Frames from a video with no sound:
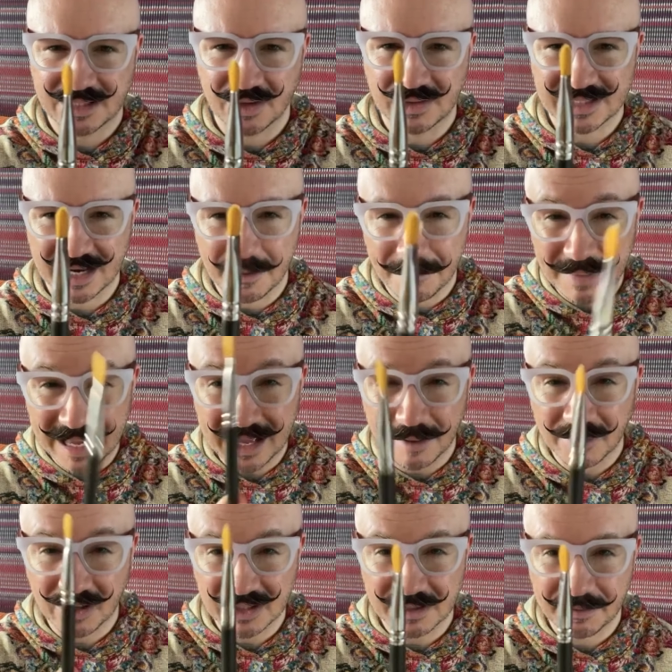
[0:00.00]
it's going to pick up
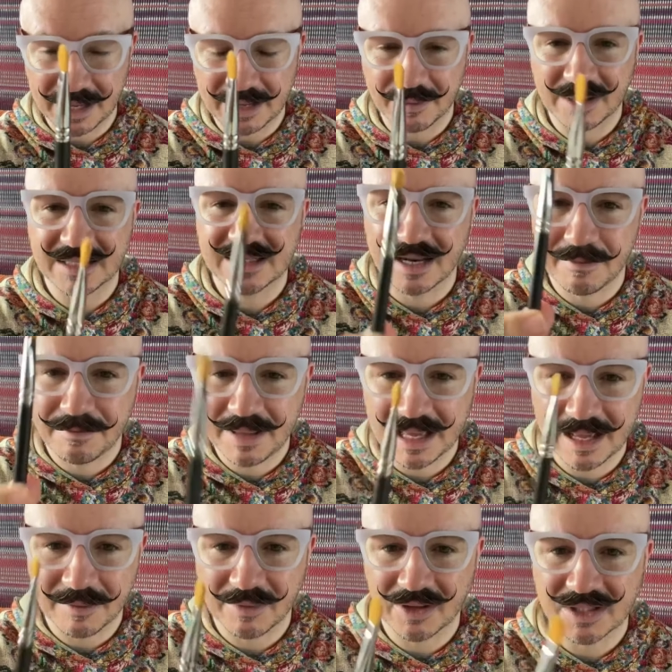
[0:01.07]
lots of pigment, it's going to pick
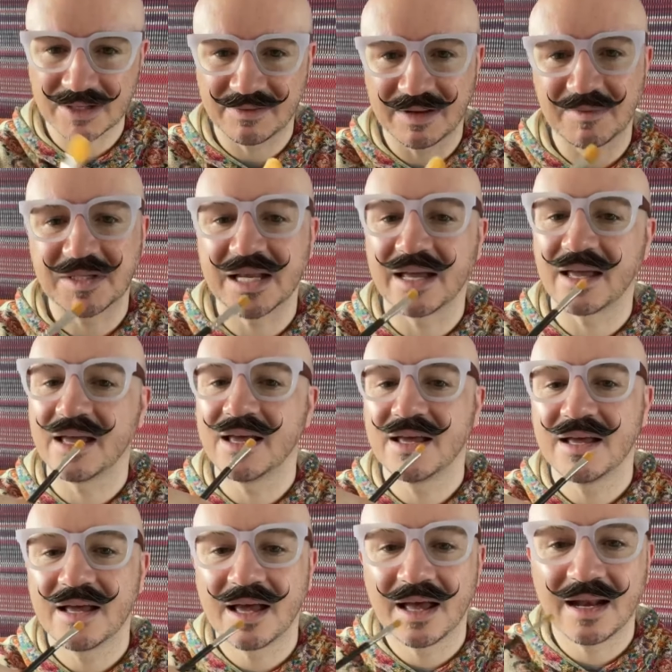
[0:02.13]
up lots of lipstick
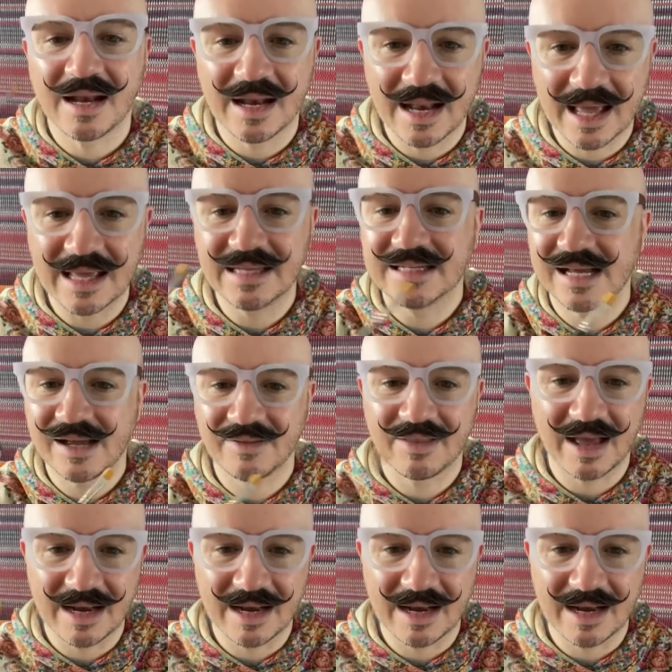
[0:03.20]
and lay down that